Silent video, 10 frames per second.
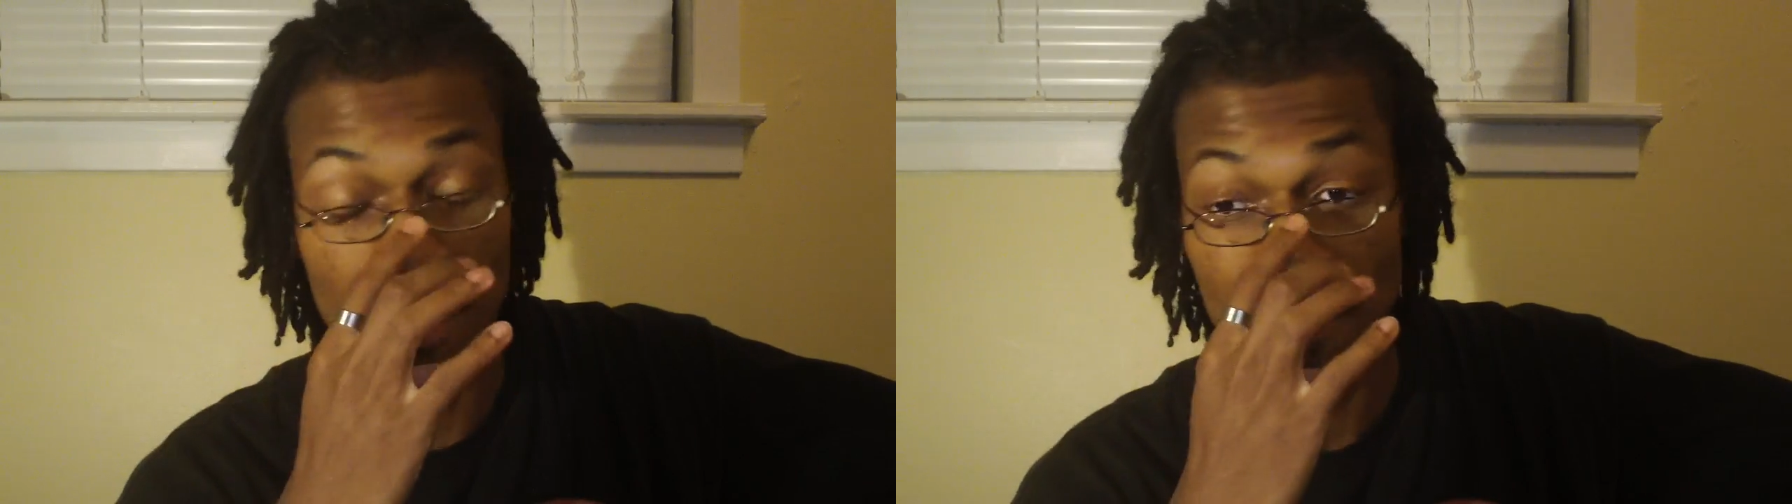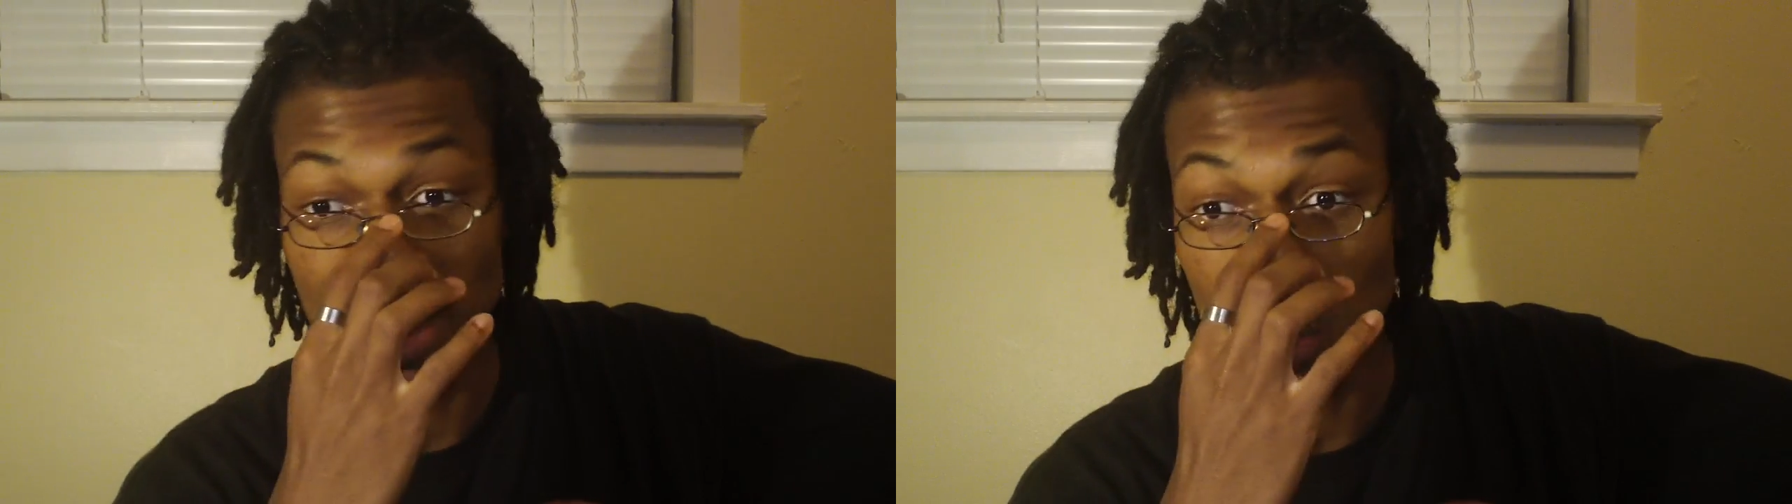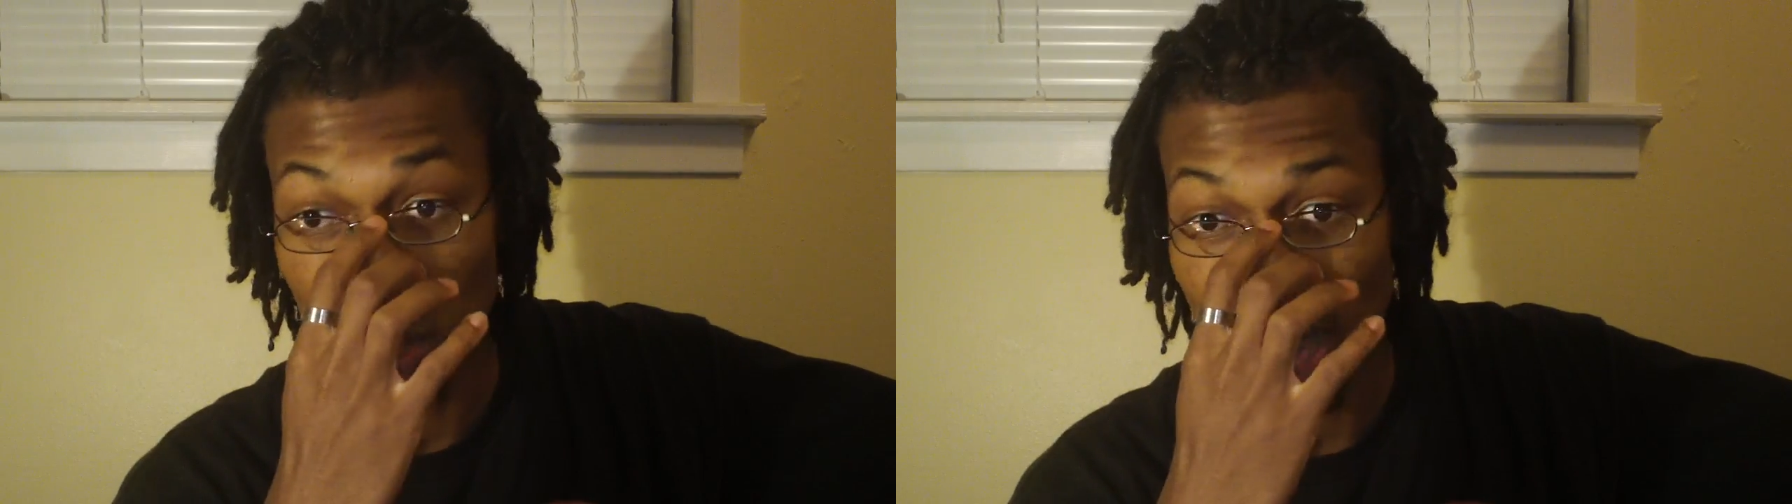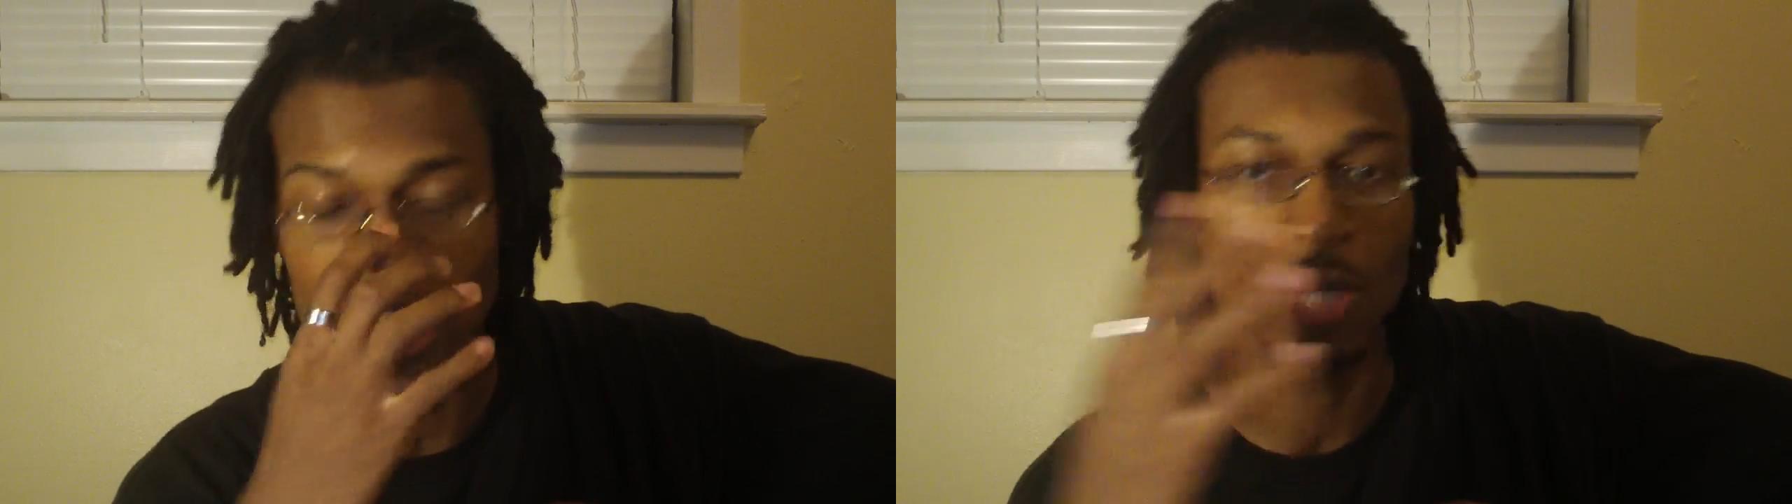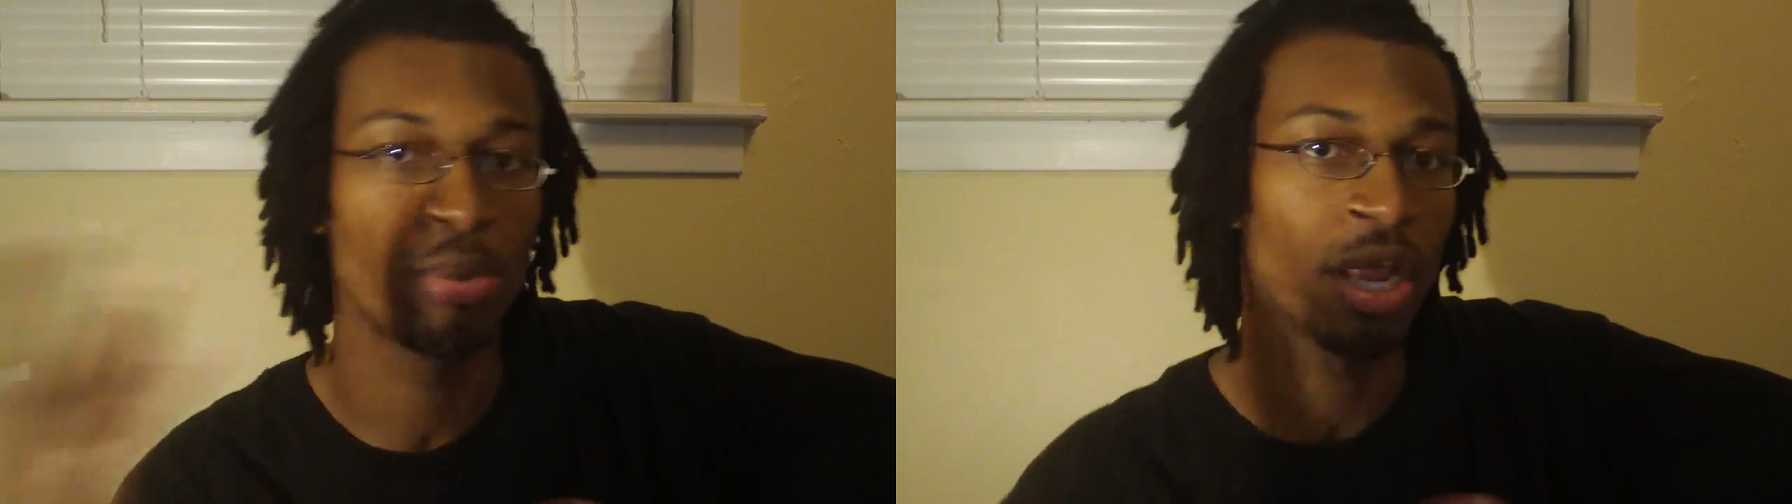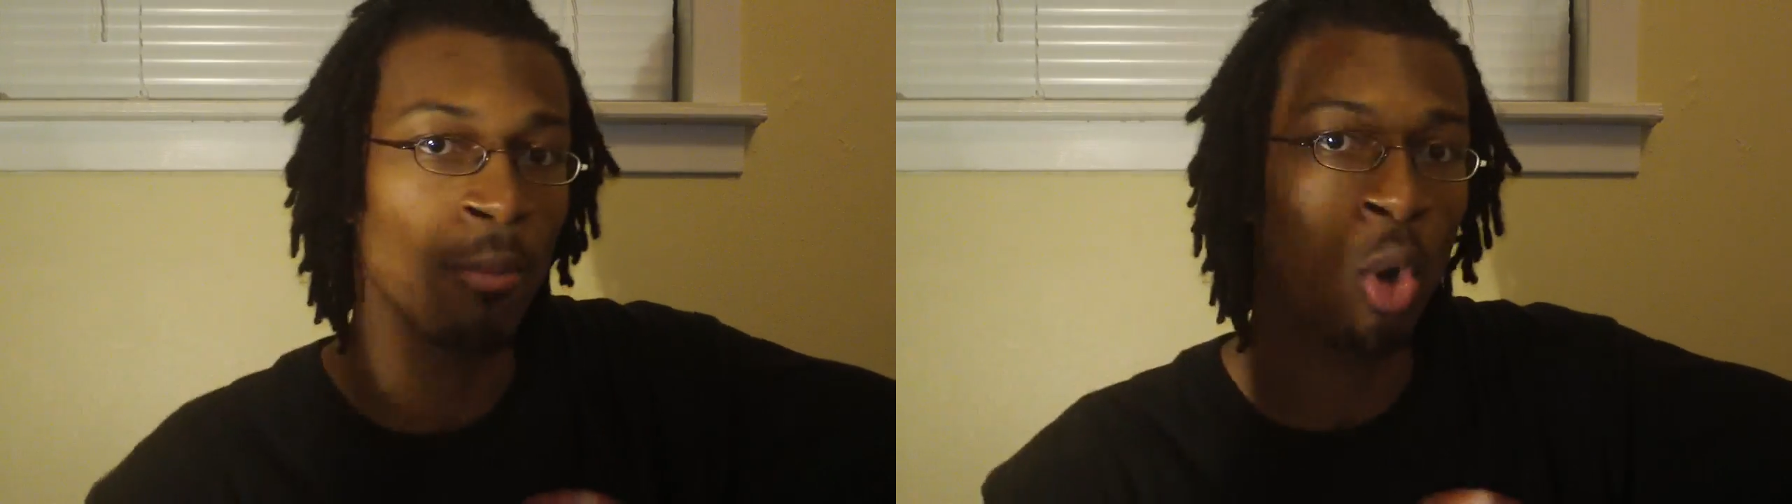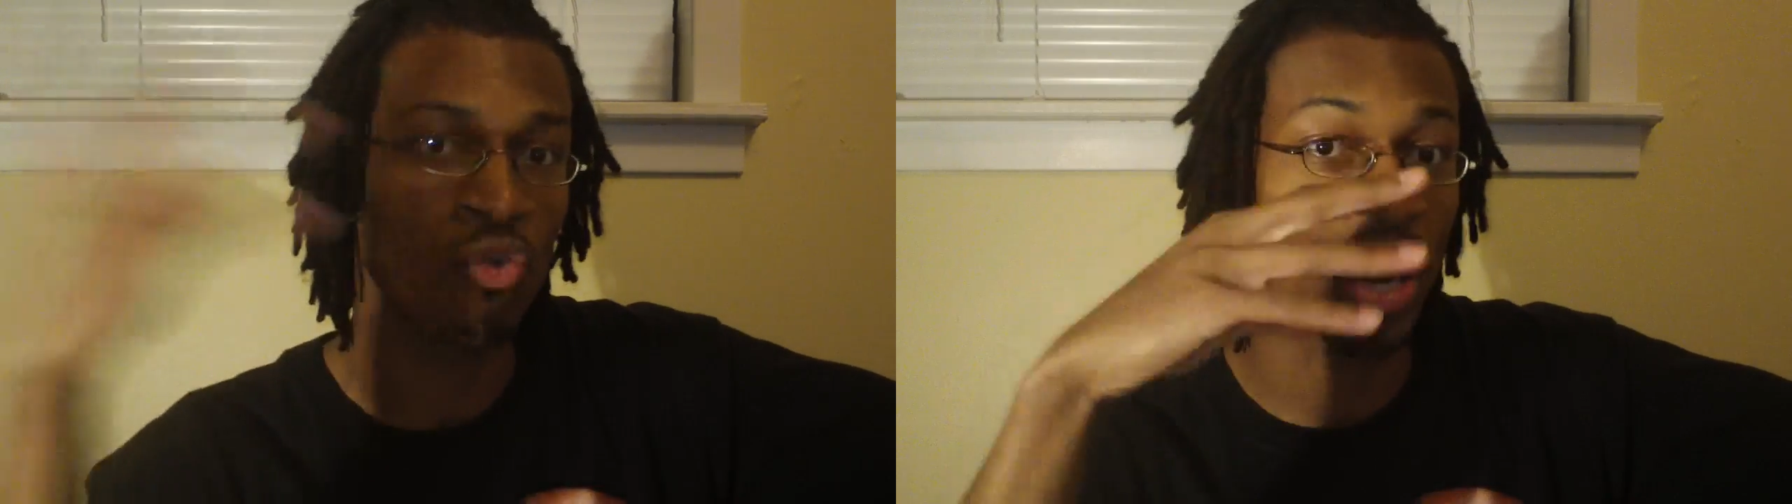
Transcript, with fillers: committee would actually bring more